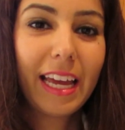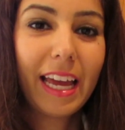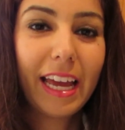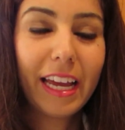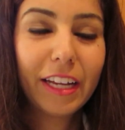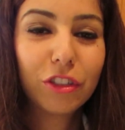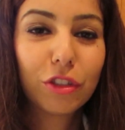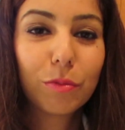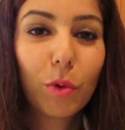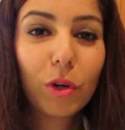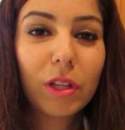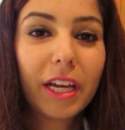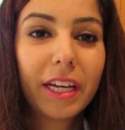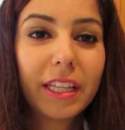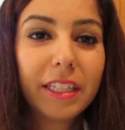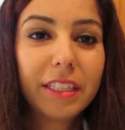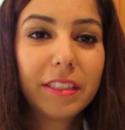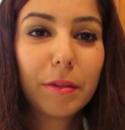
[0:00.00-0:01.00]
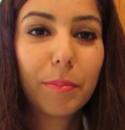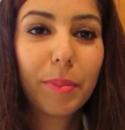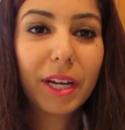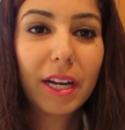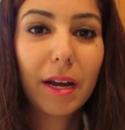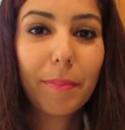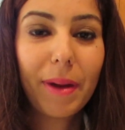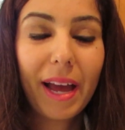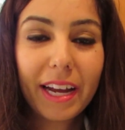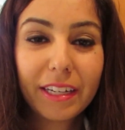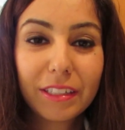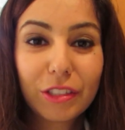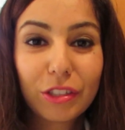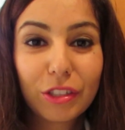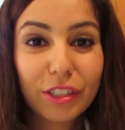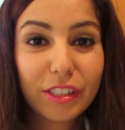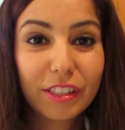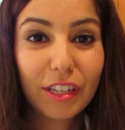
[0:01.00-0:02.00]
And you're more likely to pick up
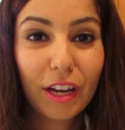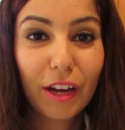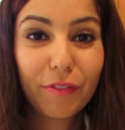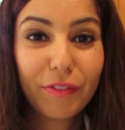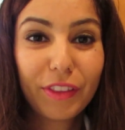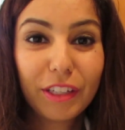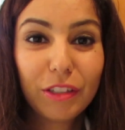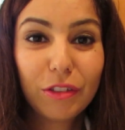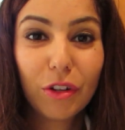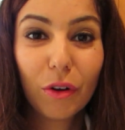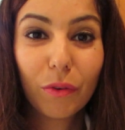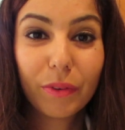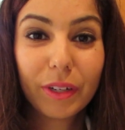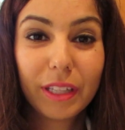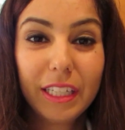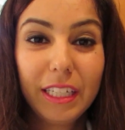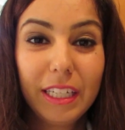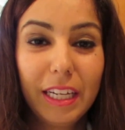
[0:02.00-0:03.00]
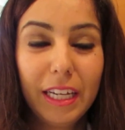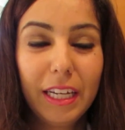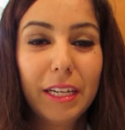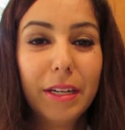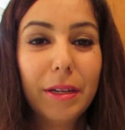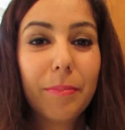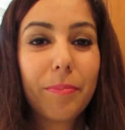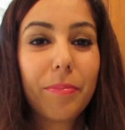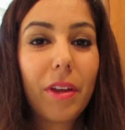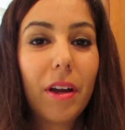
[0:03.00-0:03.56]
extra stuff that you don't really need,